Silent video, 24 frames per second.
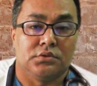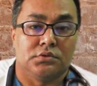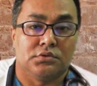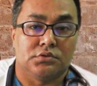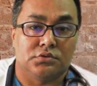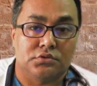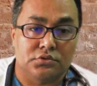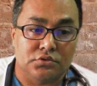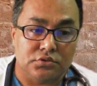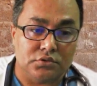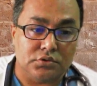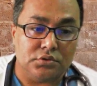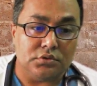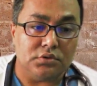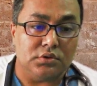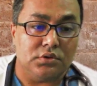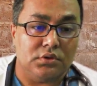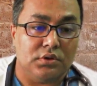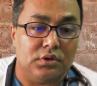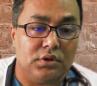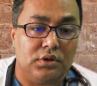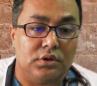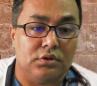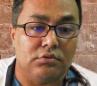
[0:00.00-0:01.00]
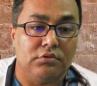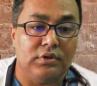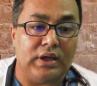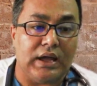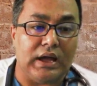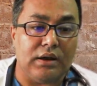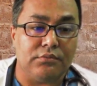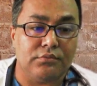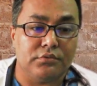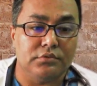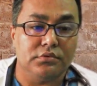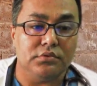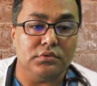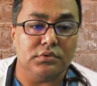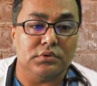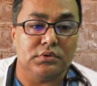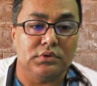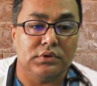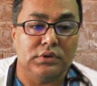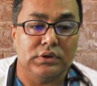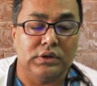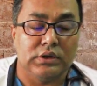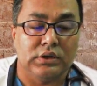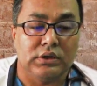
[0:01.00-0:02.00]
So we have to
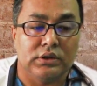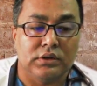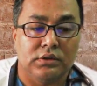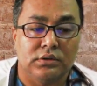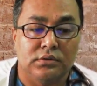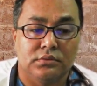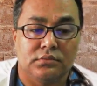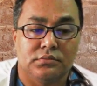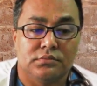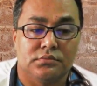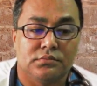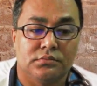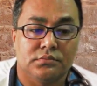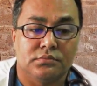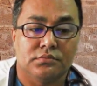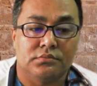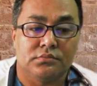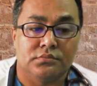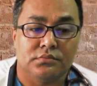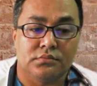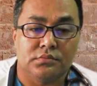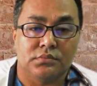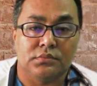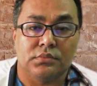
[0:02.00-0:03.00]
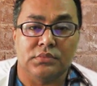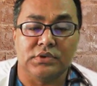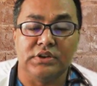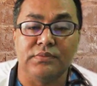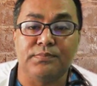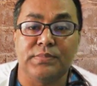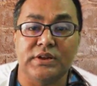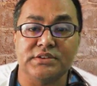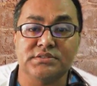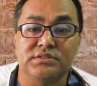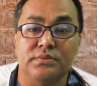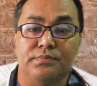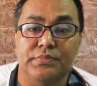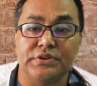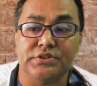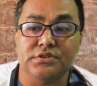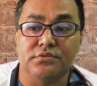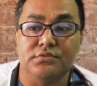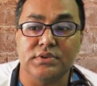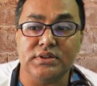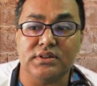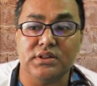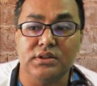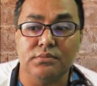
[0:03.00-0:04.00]
replace the
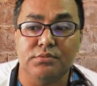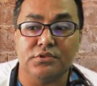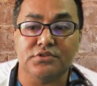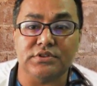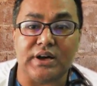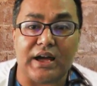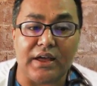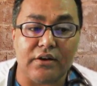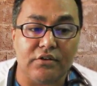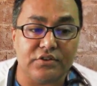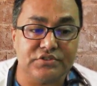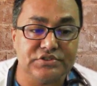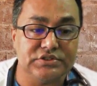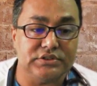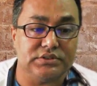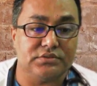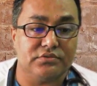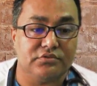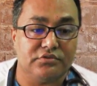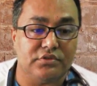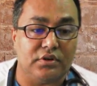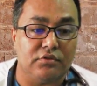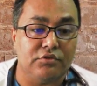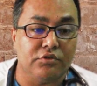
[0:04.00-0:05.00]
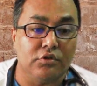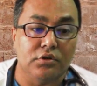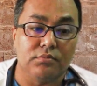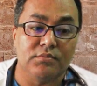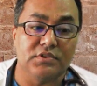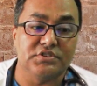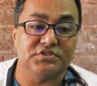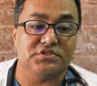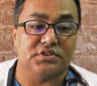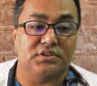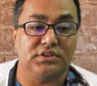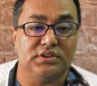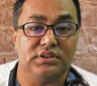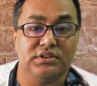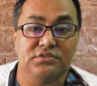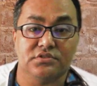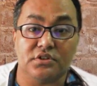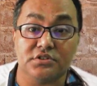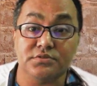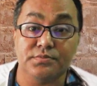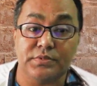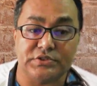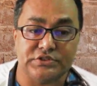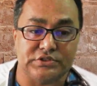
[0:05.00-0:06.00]
patient with levothyroxine for 4 months only in
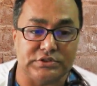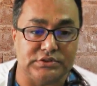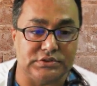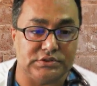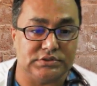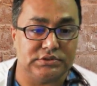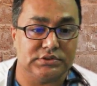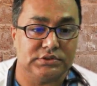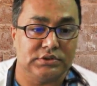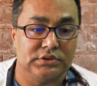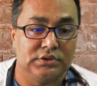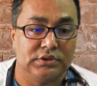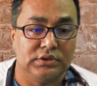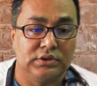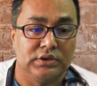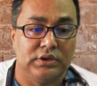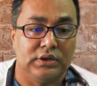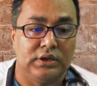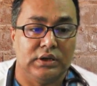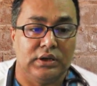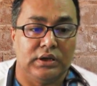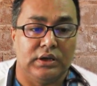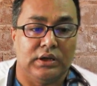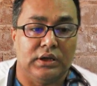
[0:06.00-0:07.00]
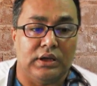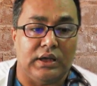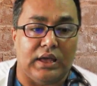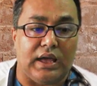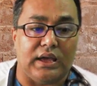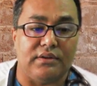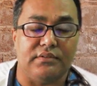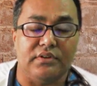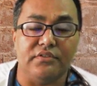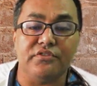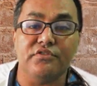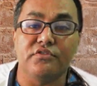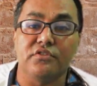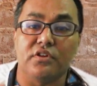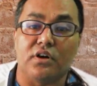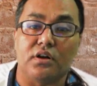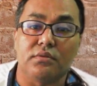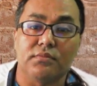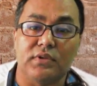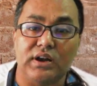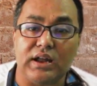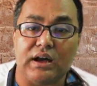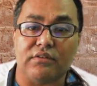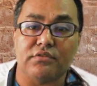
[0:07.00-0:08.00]
such patients. And if
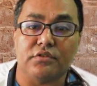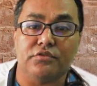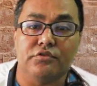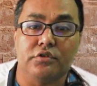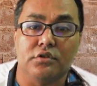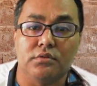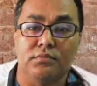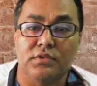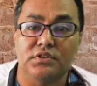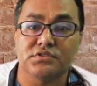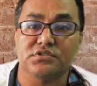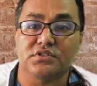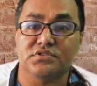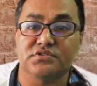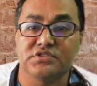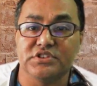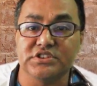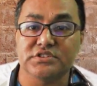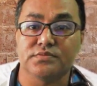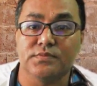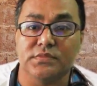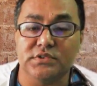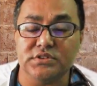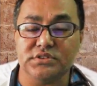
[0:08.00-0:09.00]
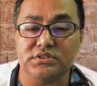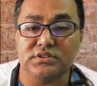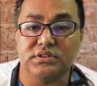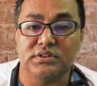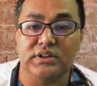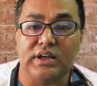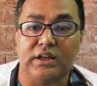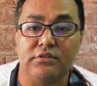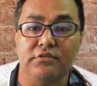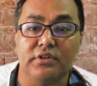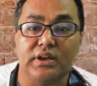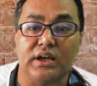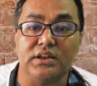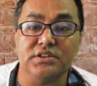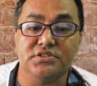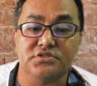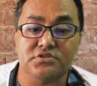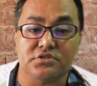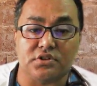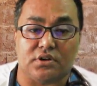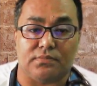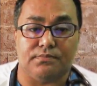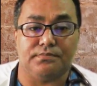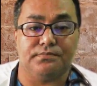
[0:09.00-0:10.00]
normal, after 4 months or 6 months, then you can
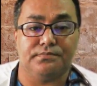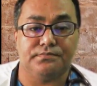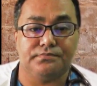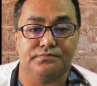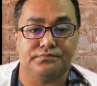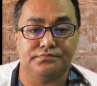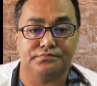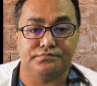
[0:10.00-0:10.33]
stop.